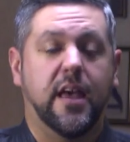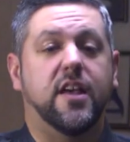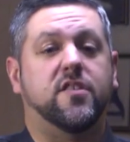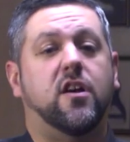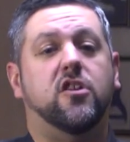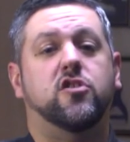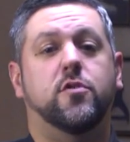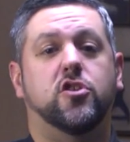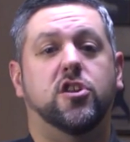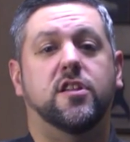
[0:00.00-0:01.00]
His
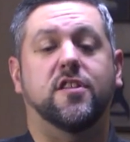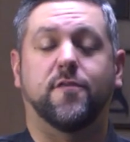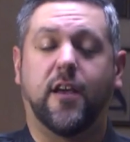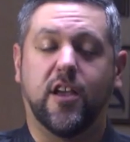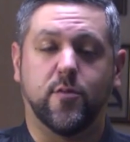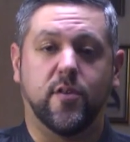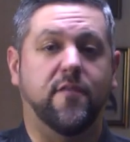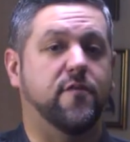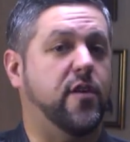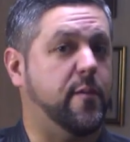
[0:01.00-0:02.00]
contribution is valuable
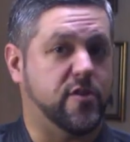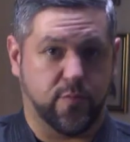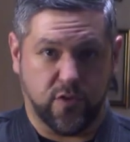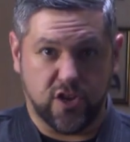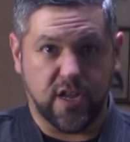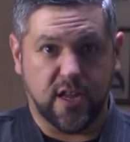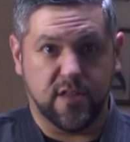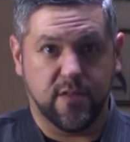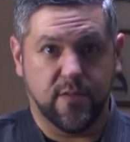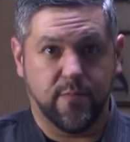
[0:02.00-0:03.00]
and very much appreciated.
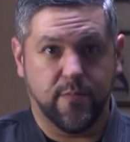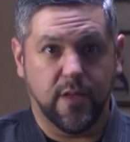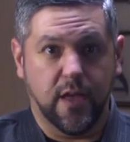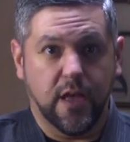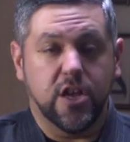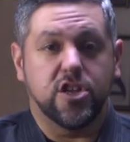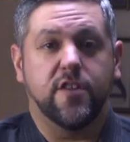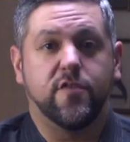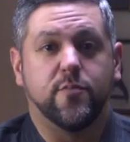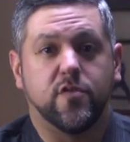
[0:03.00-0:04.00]

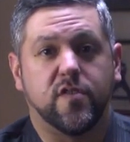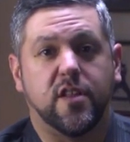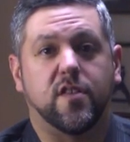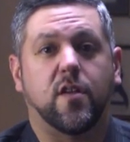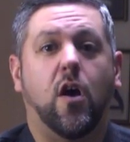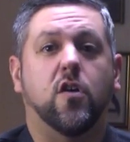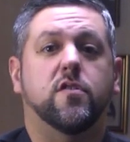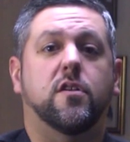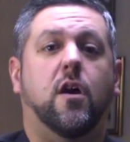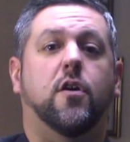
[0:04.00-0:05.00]
Shifu Bluestein is
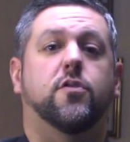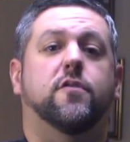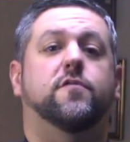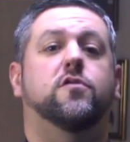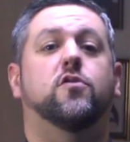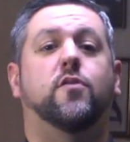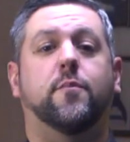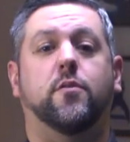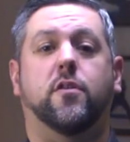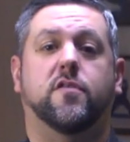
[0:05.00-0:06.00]
also the author of two
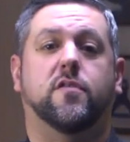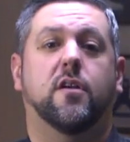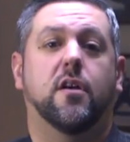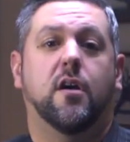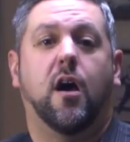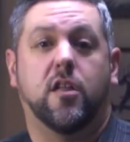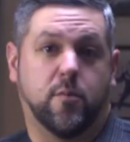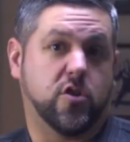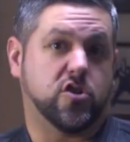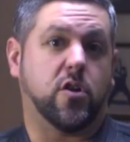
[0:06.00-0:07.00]
great books on the
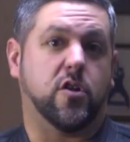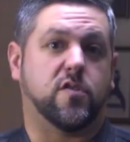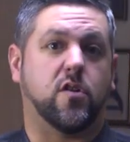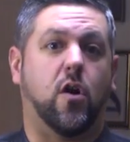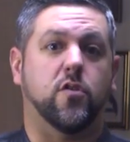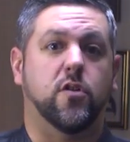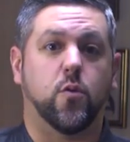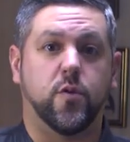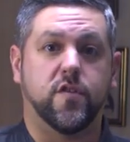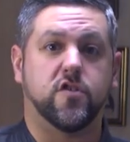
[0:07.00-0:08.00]
martial arts called
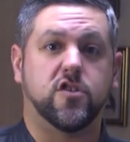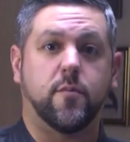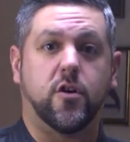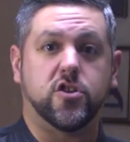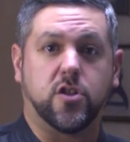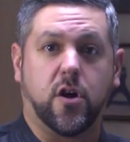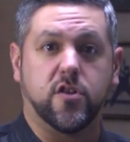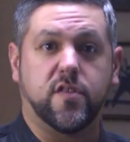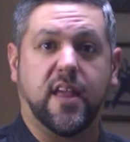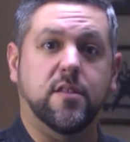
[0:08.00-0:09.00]
Research of the Martial
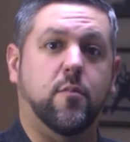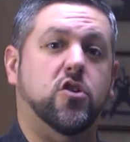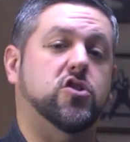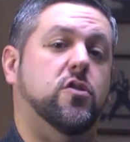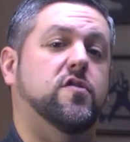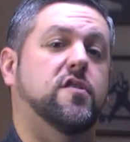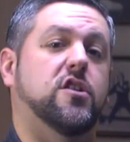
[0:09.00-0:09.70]
Arts and The Martial Arts